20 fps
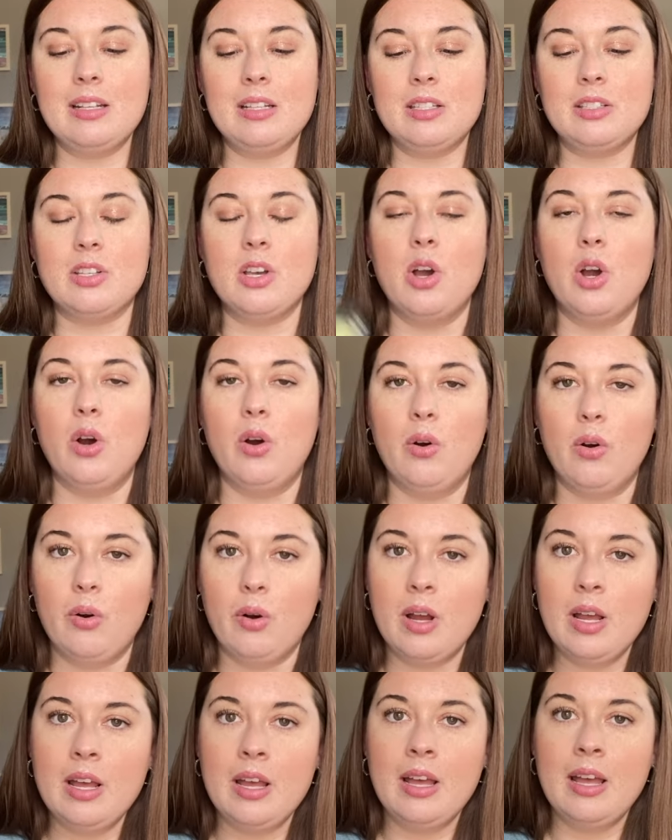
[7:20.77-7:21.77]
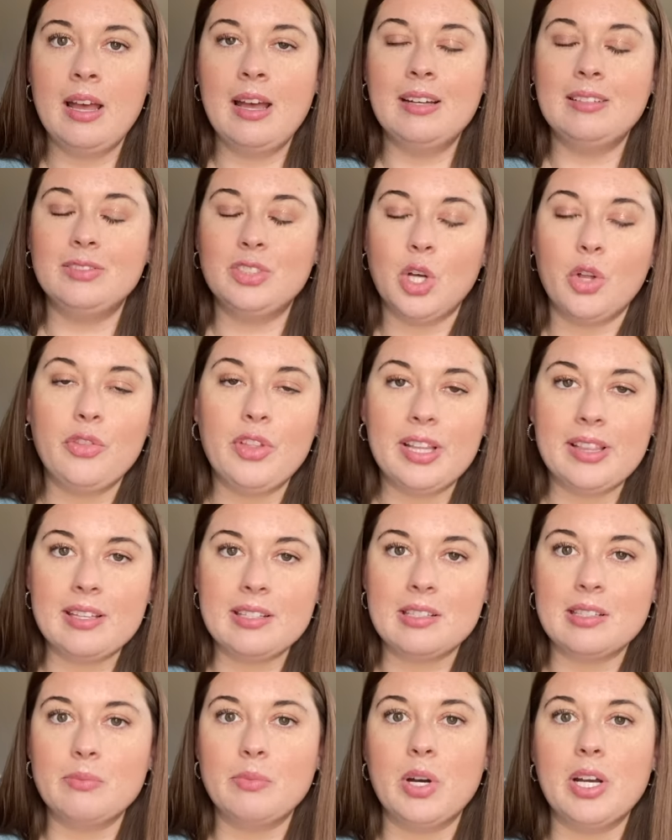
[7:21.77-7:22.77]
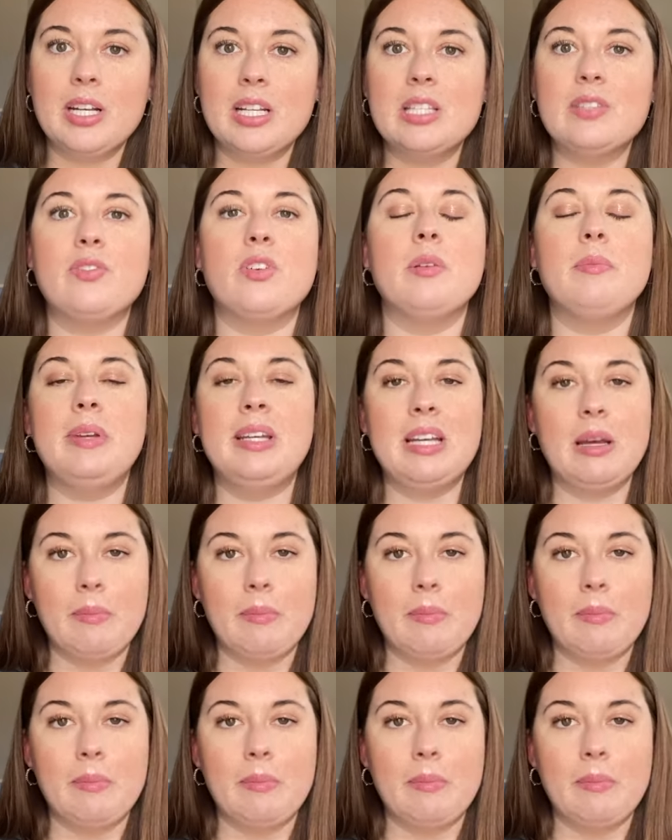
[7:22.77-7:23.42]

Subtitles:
So don't think this one is for me.